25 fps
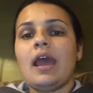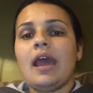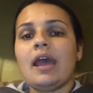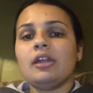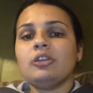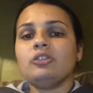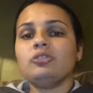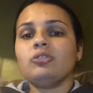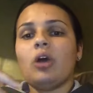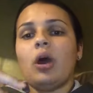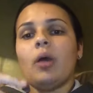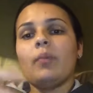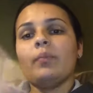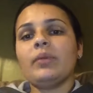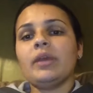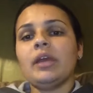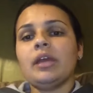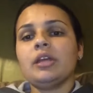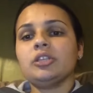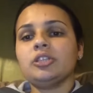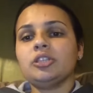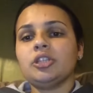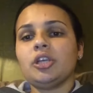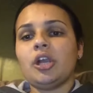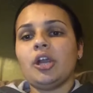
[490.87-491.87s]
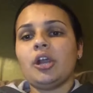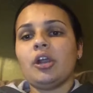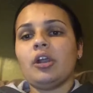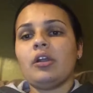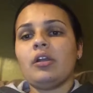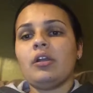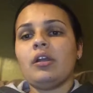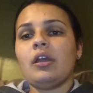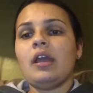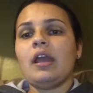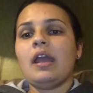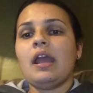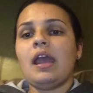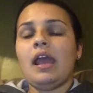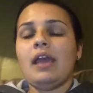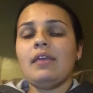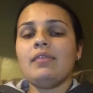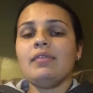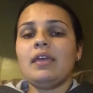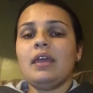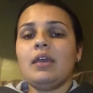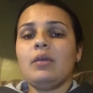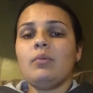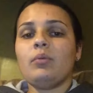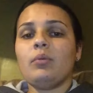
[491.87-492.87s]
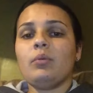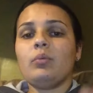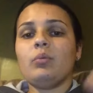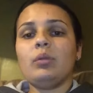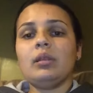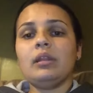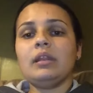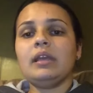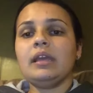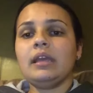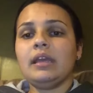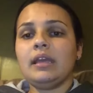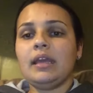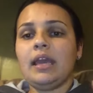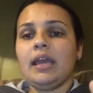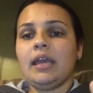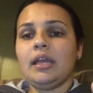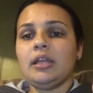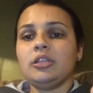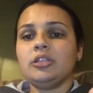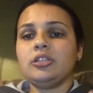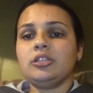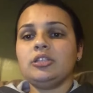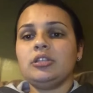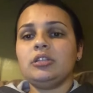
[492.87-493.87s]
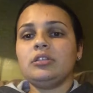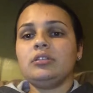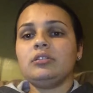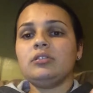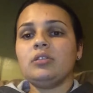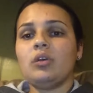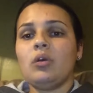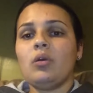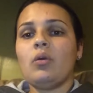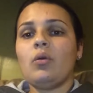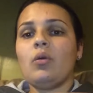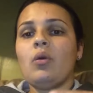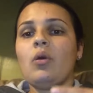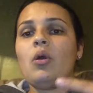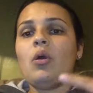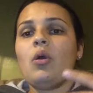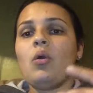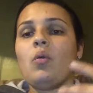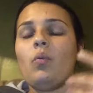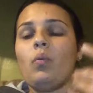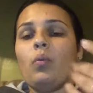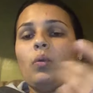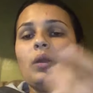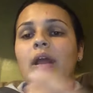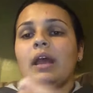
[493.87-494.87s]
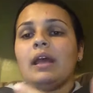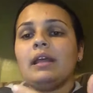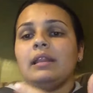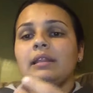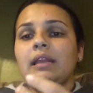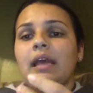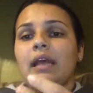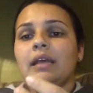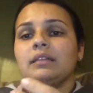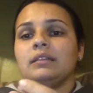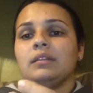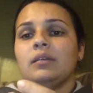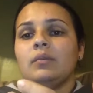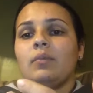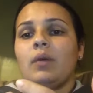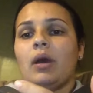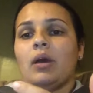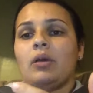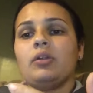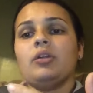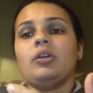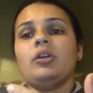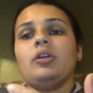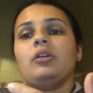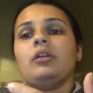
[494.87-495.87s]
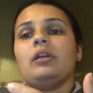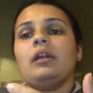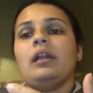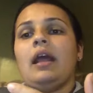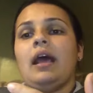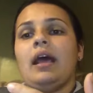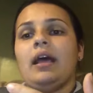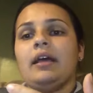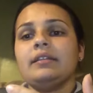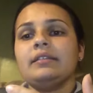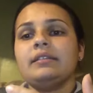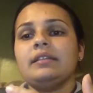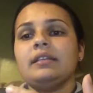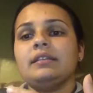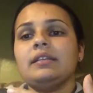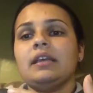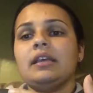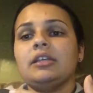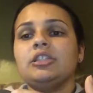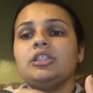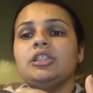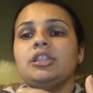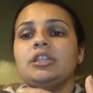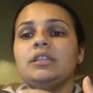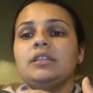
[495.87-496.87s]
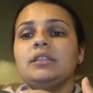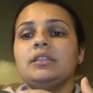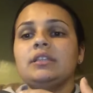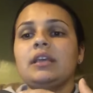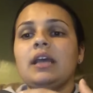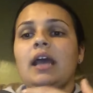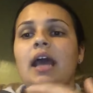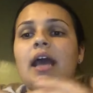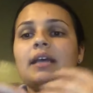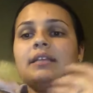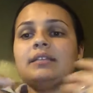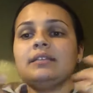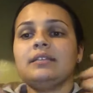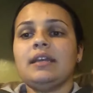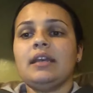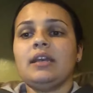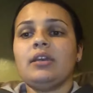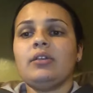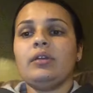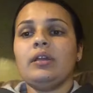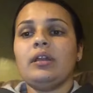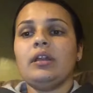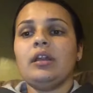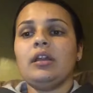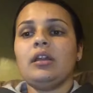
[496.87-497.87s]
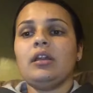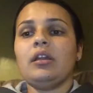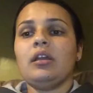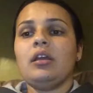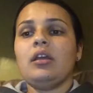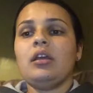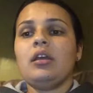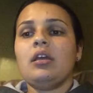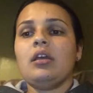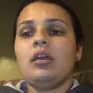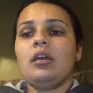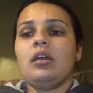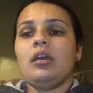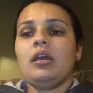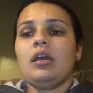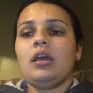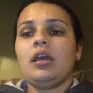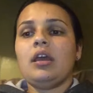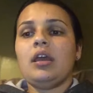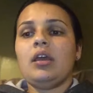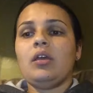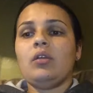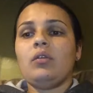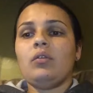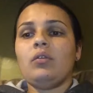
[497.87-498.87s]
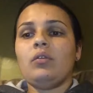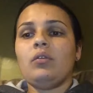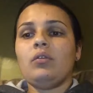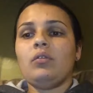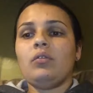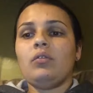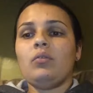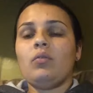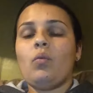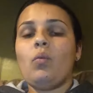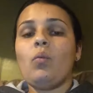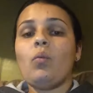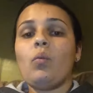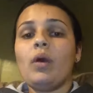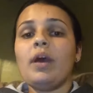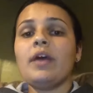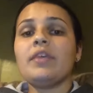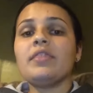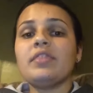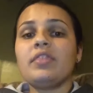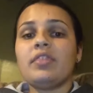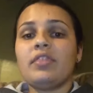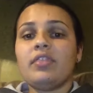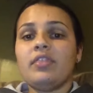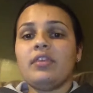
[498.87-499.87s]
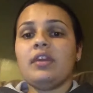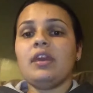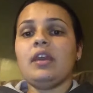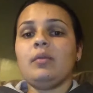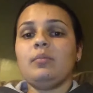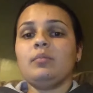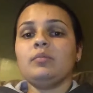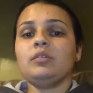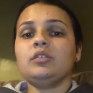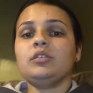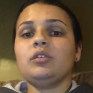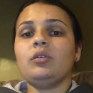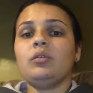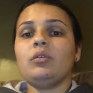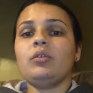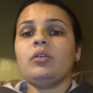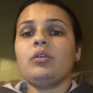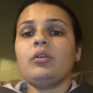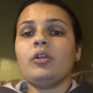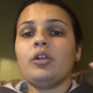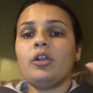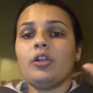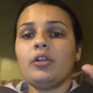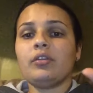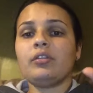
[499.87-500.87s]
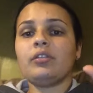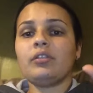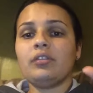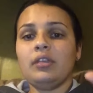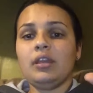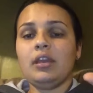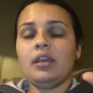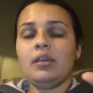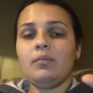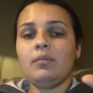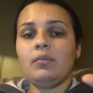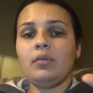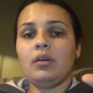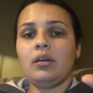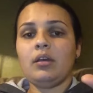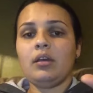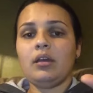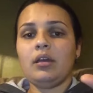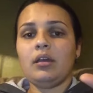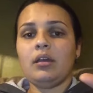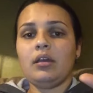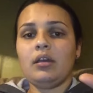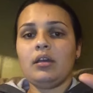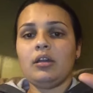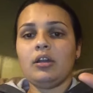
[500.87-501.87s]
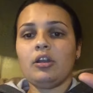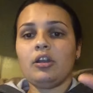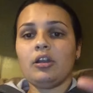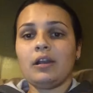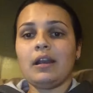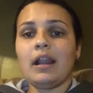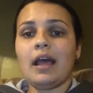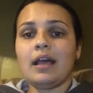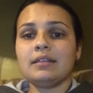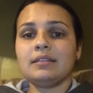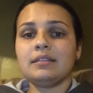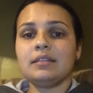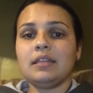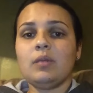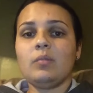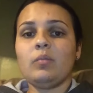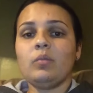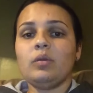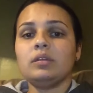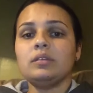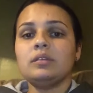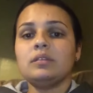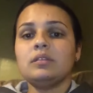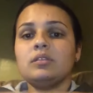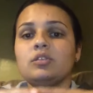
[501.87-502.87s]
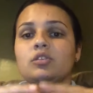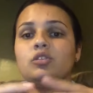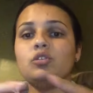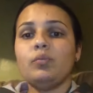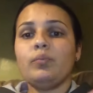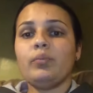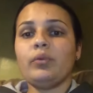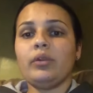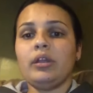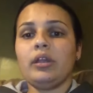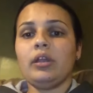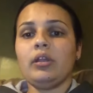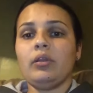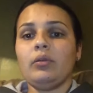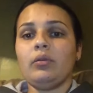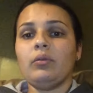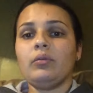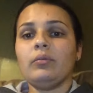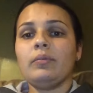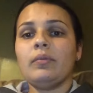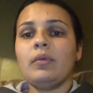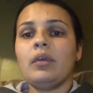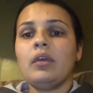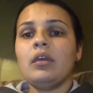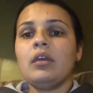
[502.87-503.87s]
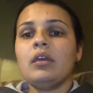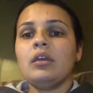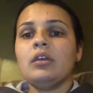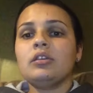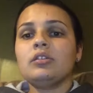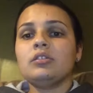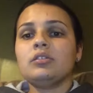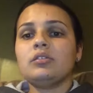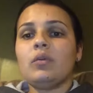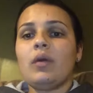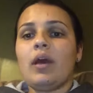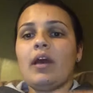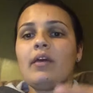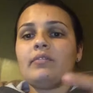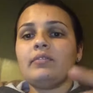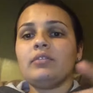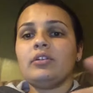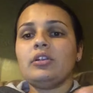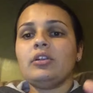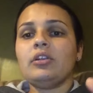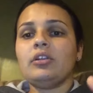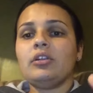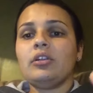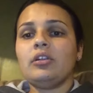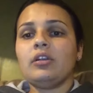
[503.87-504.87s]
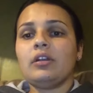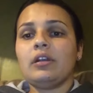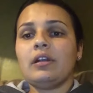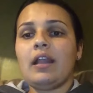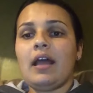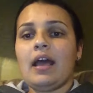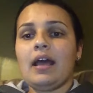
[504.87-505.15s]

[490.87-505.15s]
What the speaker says: and draw a picture, and they were really engaged. So what I liked about her class is that she has decorated in one theme. So her class theme was superhero. So after that, her